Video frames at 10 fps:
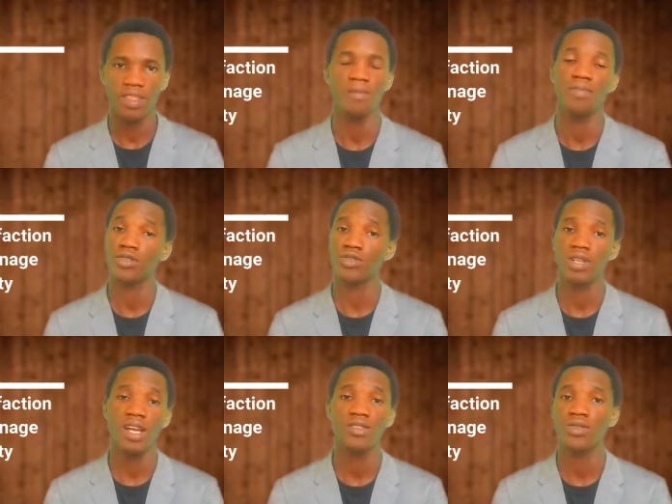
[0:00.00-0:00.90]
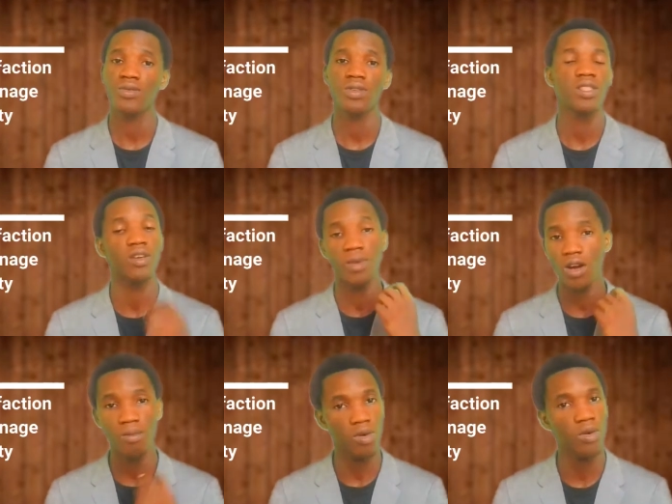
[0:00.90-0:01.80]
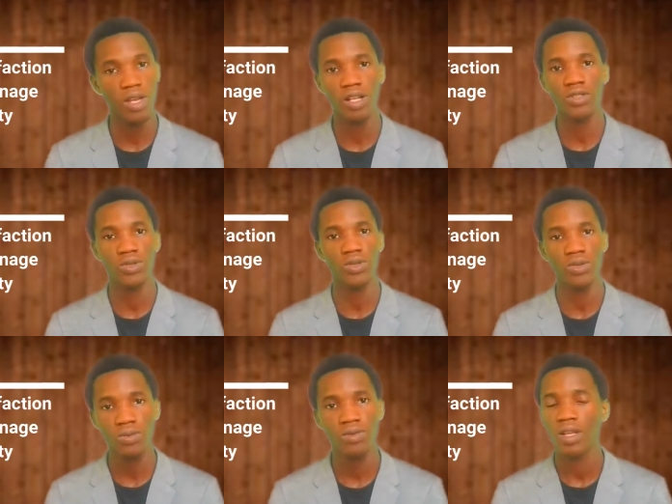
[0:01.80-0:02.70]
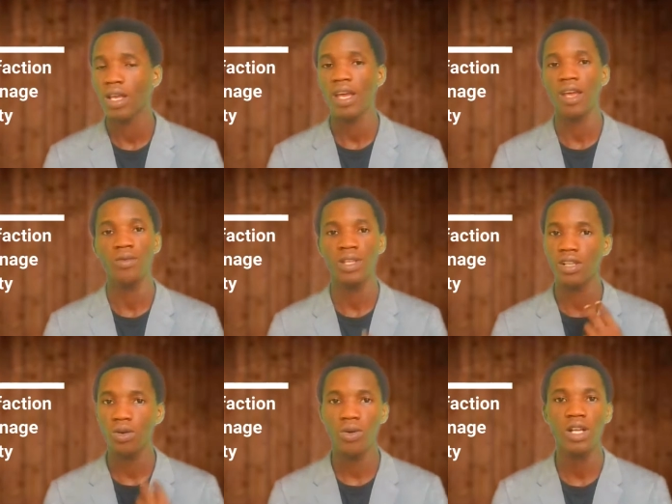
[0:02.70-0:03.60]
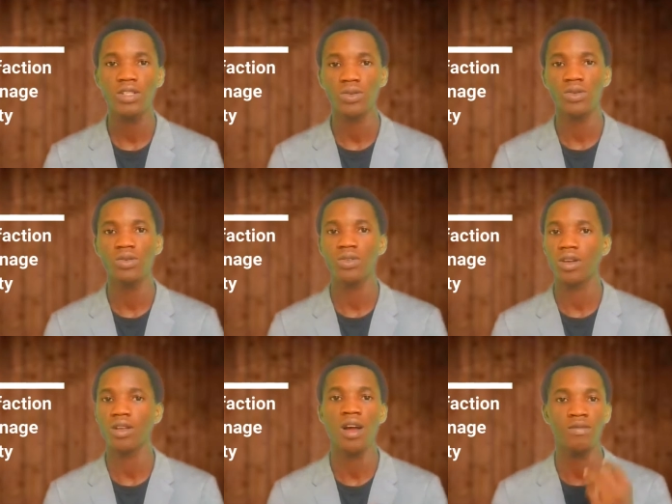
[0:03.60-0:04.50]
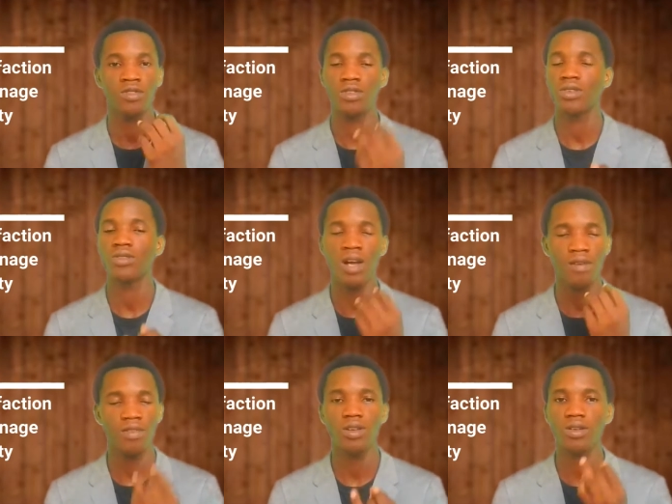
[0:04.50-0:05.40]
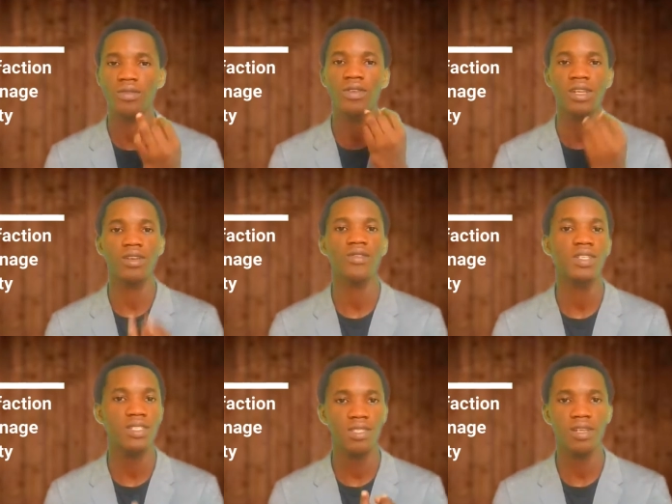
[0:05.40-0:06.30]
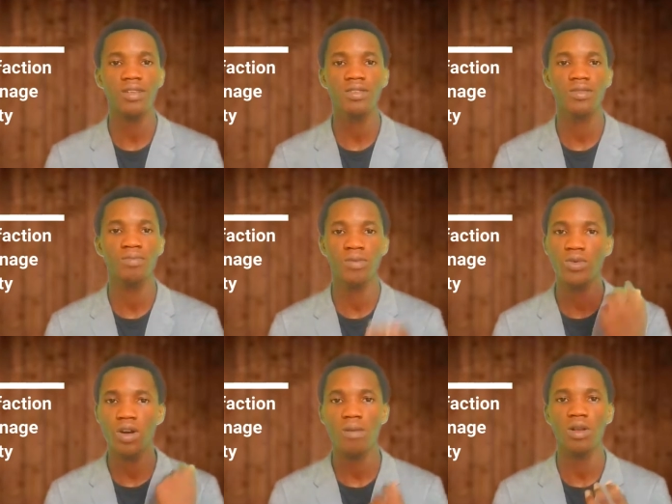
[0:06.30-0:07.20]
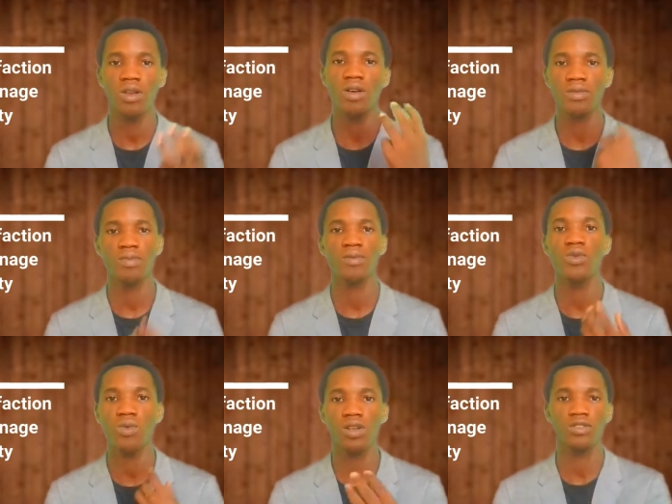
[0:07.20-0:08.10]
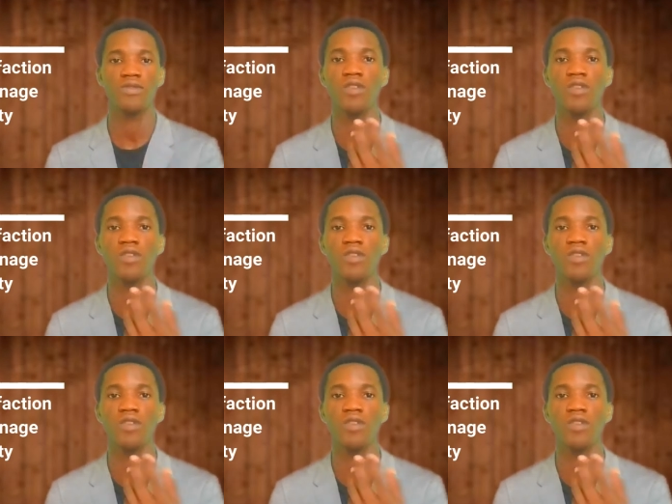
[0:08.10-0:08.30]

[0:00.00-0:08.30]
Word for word: They patronize you, they become loyal to you, and when they're loyal to you, you gotta have you're gonna have a lot of increased sales. People come a lot, people want